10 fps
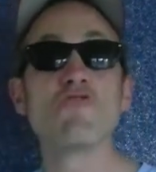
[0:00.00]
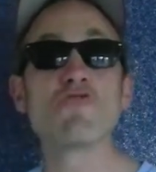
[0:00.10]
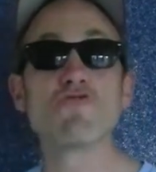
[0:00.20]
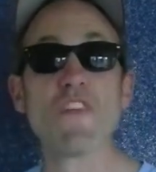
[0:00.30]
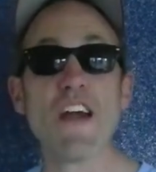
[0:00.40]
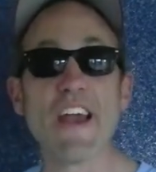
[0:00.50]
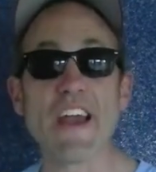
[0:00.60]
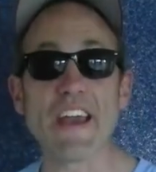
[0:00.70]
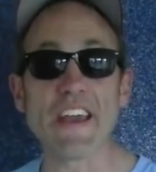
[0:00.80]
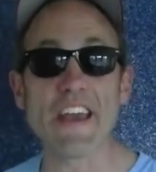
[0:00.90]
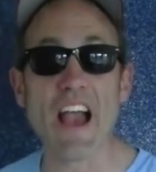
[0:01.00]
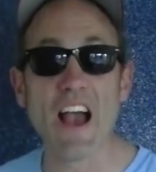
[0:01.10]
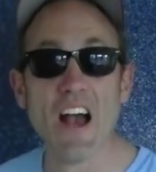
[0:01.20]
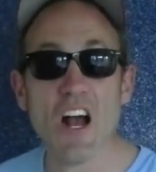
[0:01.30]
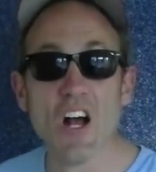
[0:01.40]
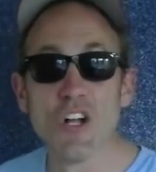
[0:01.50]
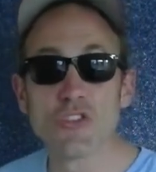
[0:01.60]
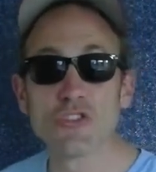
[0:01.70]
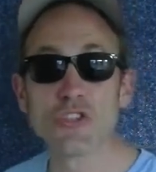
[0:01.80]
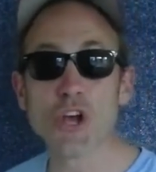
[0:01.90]
3.
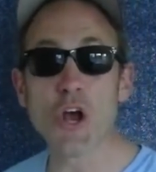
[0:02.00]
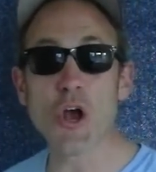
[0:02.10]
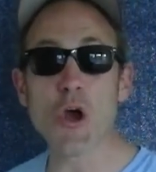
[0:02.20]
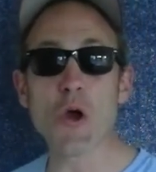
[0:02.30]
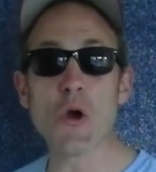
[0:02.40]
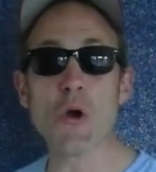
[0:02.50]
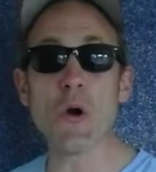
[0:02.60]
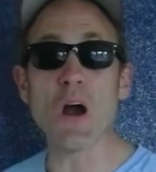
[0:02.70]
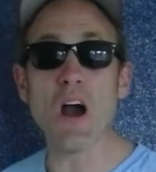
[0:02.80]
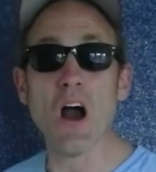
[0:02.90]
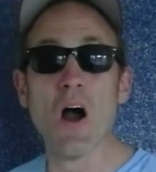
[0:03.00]
2.